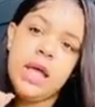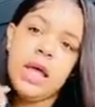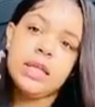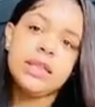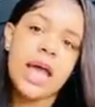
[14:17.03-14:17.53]

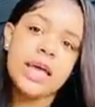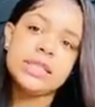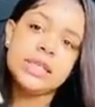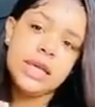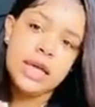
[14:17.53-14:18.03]

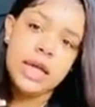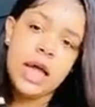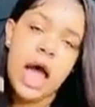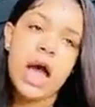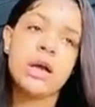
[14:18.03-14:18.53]
That's it.
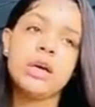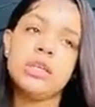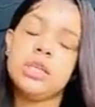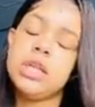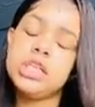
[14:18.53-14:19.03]
I
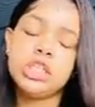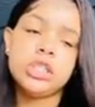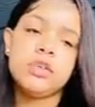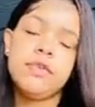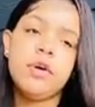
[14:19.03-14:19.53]
cook
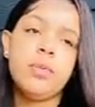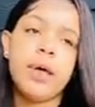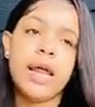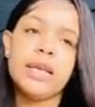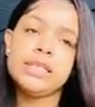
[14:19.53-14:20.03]
delicious food,
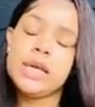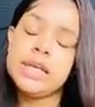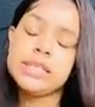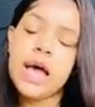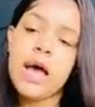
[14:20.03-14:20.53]
but at the
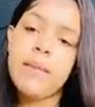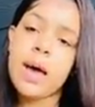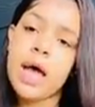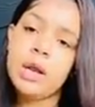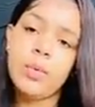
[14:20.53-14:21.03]
same time,
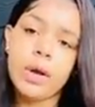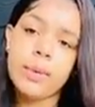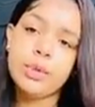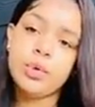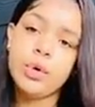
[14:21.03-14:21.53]
I know what
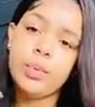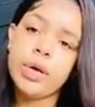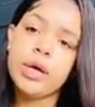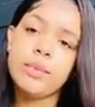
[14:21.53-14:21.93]
I'm doing when it comes to